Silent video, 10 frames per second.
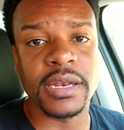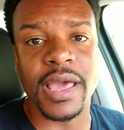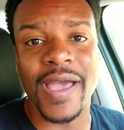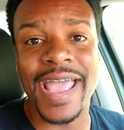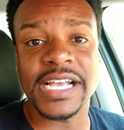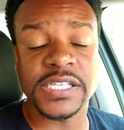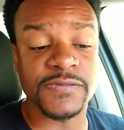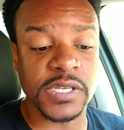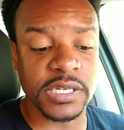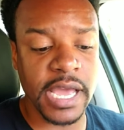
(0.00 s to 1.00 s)
Now, as
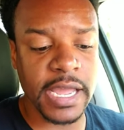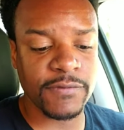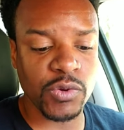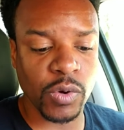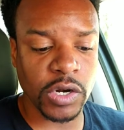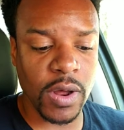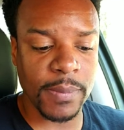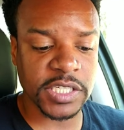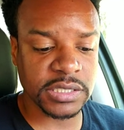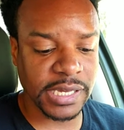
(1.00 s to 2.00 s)
of today, if you want to know
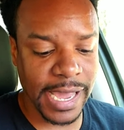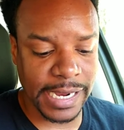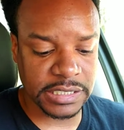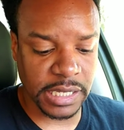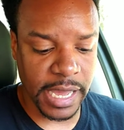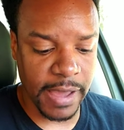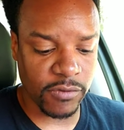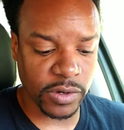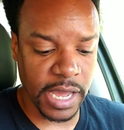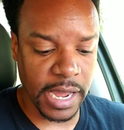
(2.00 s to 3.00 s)
how much cash they
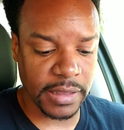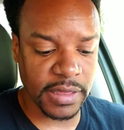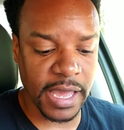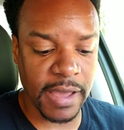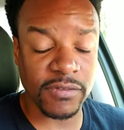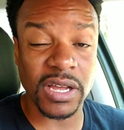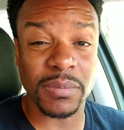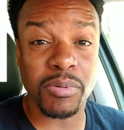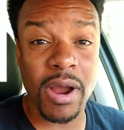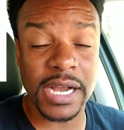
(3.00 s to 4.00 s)
have on hand, they have
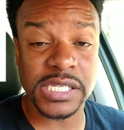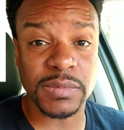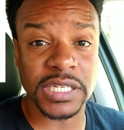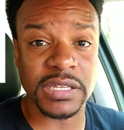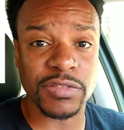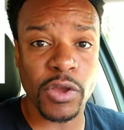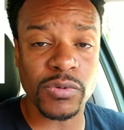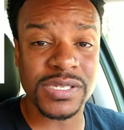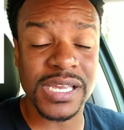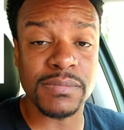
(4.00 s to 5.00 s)
approximately
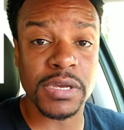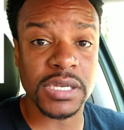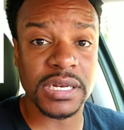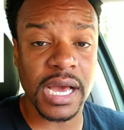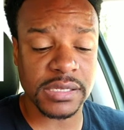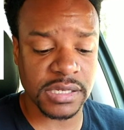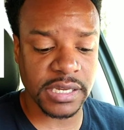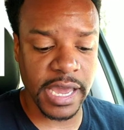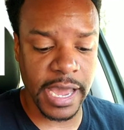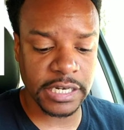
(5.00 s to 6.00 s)
$13 million
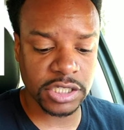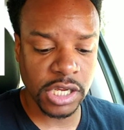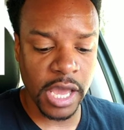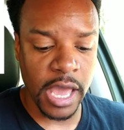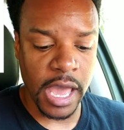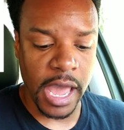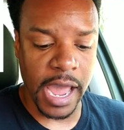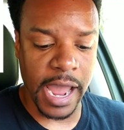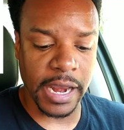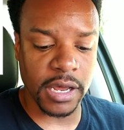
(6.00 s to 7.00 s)
in cash.
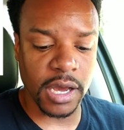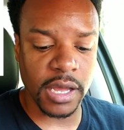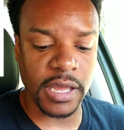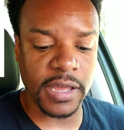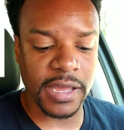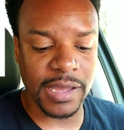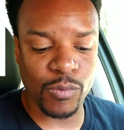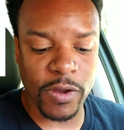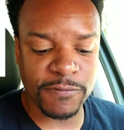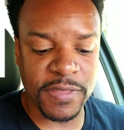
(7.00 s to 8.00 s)
And
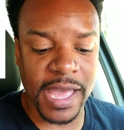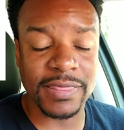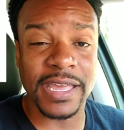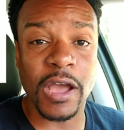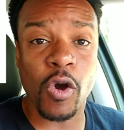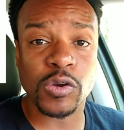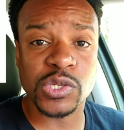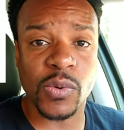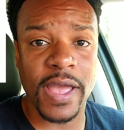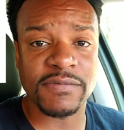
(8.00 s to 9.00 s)
with that, they
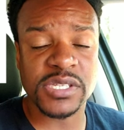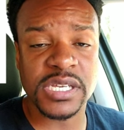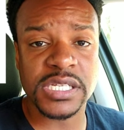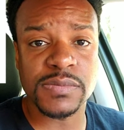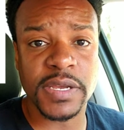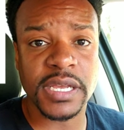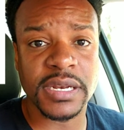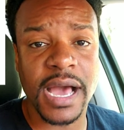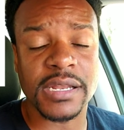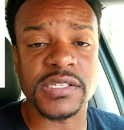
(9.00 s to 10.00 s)
also have $6
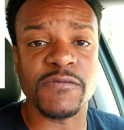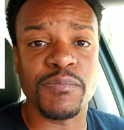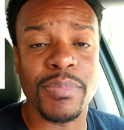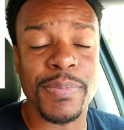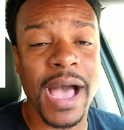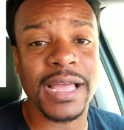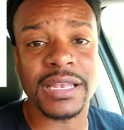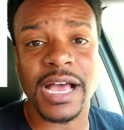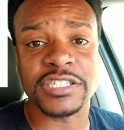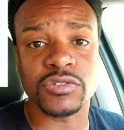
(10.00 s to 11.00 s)
million of
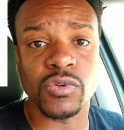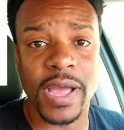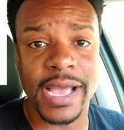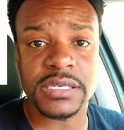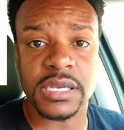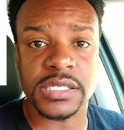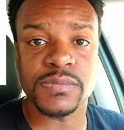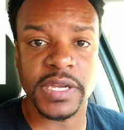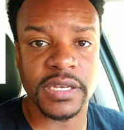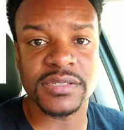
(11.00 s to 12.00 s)
biological
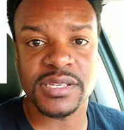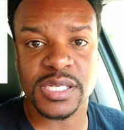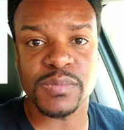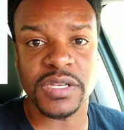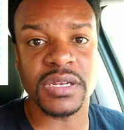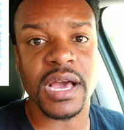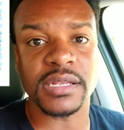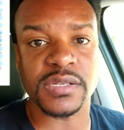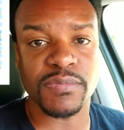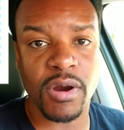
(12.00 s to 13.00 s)
assets, meaning $6 million
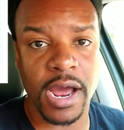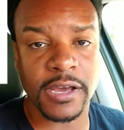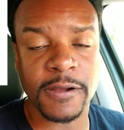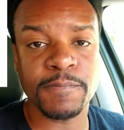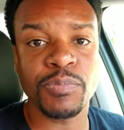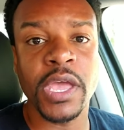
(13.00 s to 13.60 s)
of product.